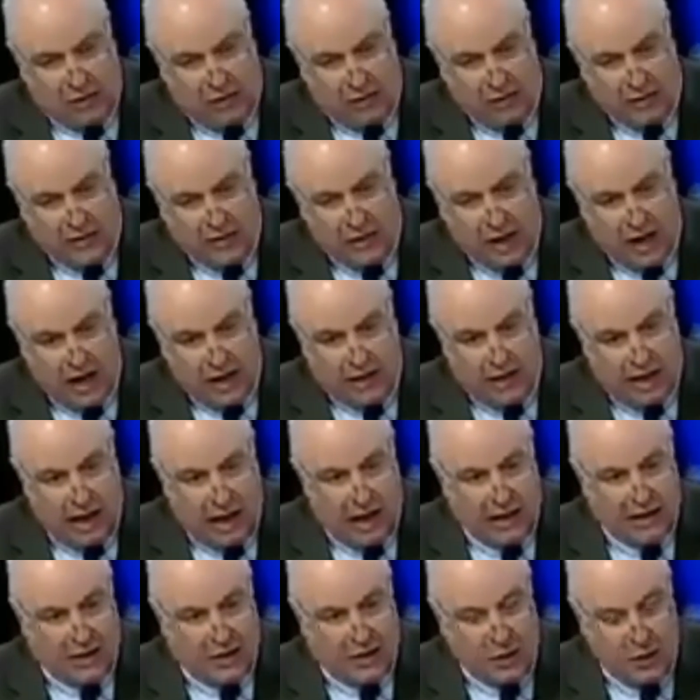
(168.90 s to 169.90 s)
from the
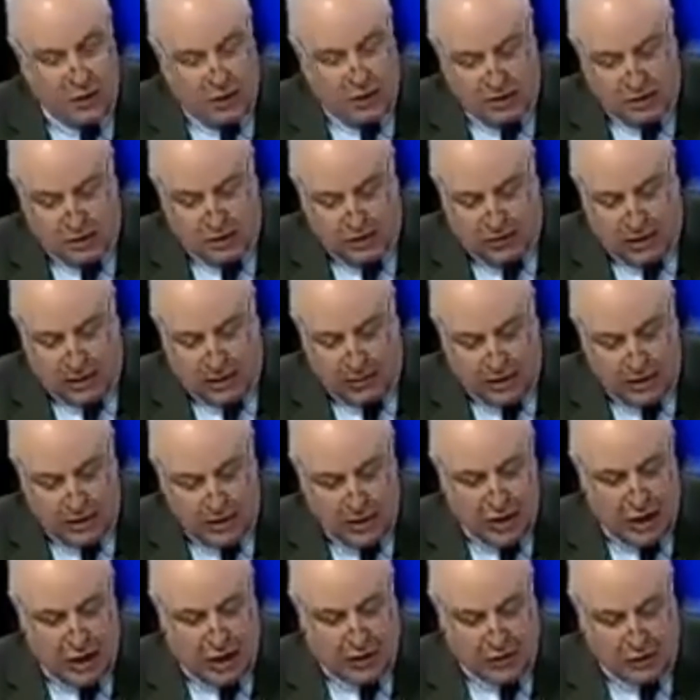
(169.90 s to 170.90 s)
sidelines, you can scream
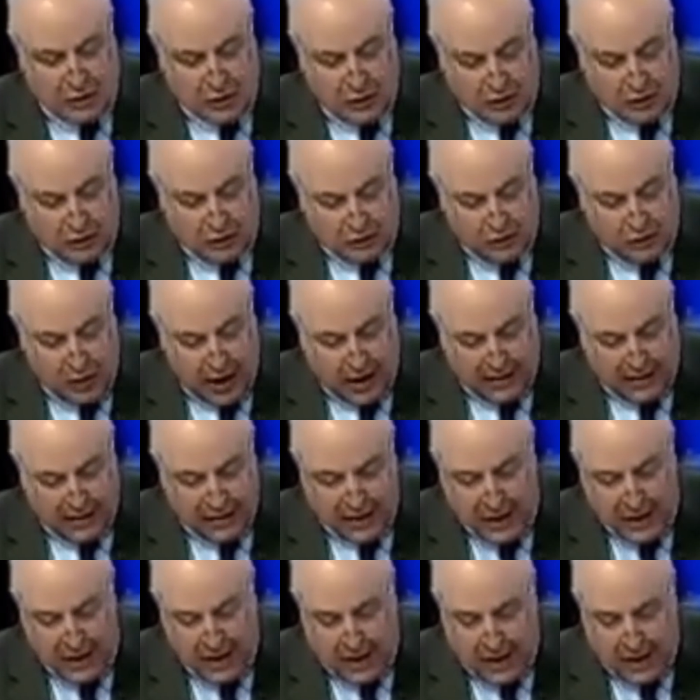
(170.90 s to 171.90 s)
and shout, you can
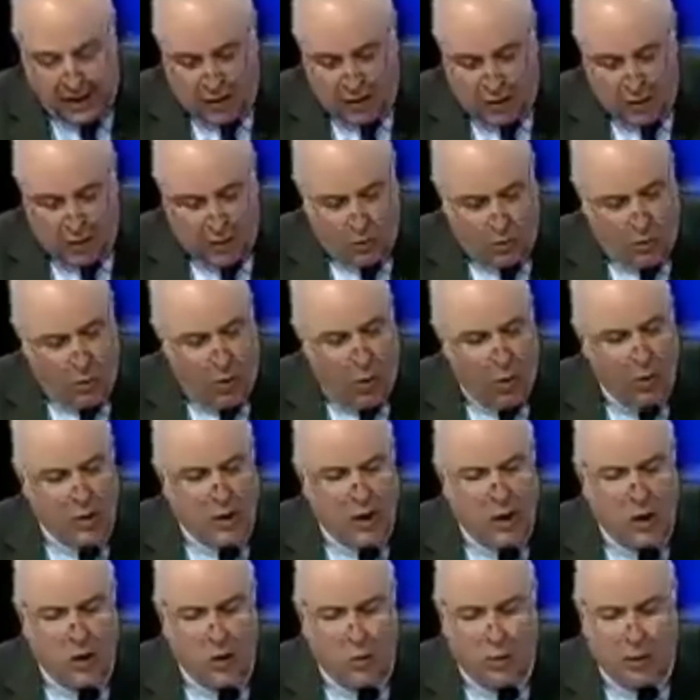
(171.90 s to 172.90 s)
rant. What
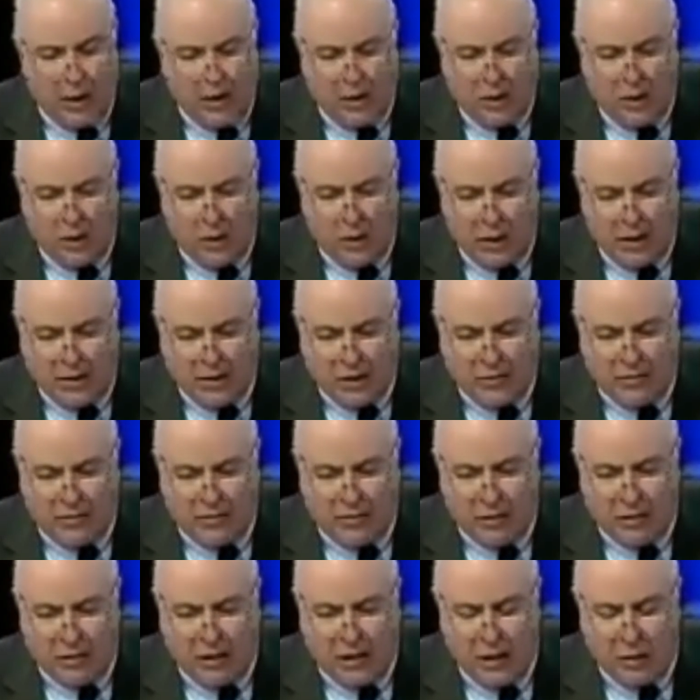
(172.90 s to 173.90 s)
would you be doing
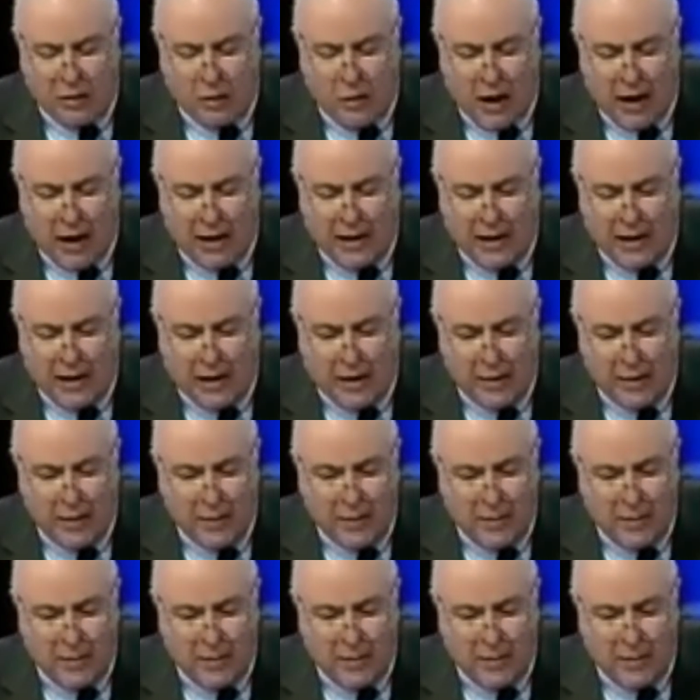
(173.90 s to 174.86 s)
differently right now?